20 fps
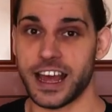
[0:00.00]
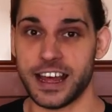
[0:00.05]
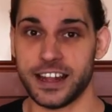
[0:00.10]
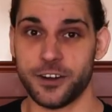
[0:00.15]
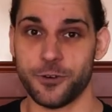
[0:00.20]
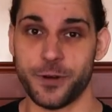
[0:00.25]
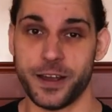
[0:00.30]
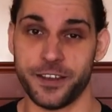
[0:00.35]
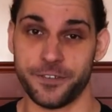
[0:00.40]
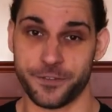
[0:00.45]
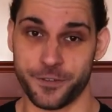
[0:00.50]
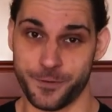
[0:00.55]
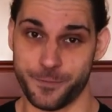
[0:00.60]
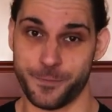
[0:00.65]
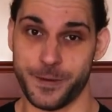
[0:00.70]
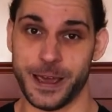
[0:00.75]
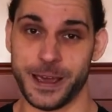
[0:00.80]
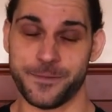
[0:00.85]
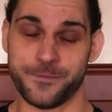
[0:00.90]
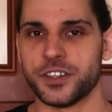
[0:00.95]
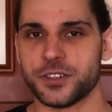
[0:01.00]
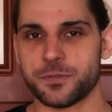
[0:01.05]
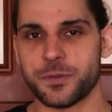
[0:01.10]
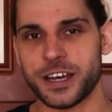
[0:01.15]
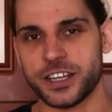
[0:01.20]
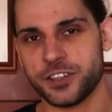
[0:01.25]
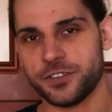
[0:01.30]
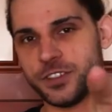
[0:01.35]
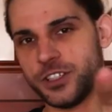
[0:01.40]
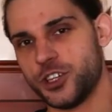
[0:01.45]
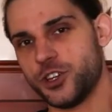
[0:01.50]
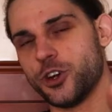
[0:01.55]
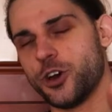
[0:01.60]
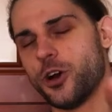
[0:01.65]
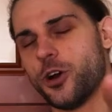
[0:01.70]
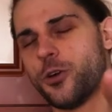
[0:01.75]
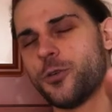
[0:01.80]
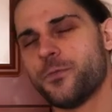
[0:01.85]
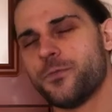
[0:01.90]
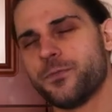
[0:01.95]
that away from me. First match of the
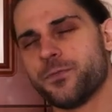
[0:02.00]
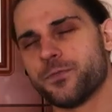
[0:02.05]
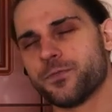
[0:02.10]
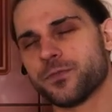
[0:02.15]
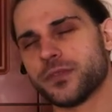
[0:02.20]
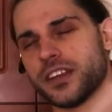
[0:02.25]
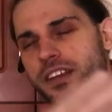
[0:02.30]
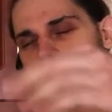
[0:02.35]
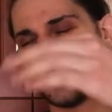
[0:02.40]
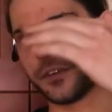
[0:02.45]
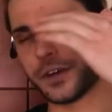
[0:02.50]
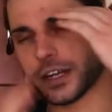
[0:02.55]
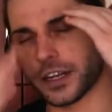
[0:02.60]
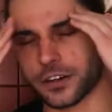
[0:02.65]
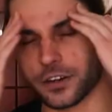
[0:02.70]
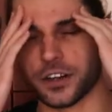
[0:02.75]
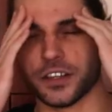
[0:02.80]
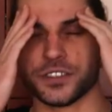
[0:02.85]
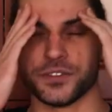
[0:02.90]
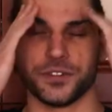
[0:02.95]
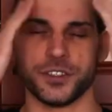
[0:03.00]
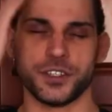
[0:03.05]
show, Karrion Kross